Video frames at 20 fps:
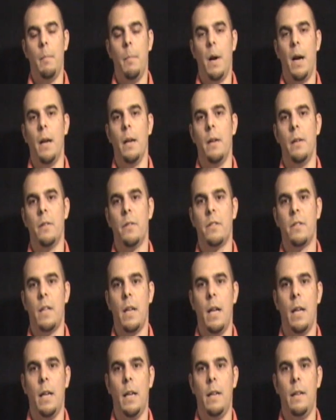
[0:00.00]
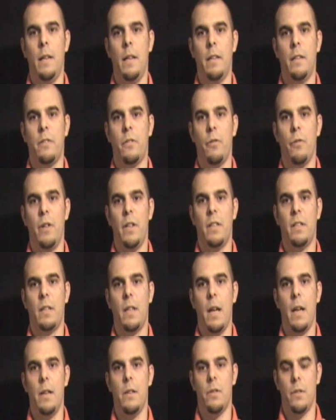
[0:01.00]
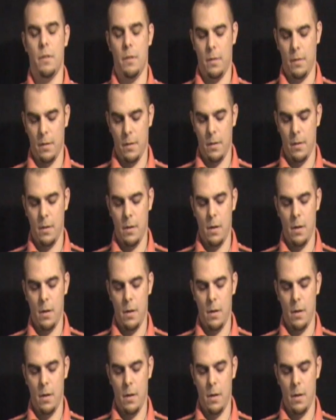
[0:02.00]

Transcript: By understanding these 3 stages,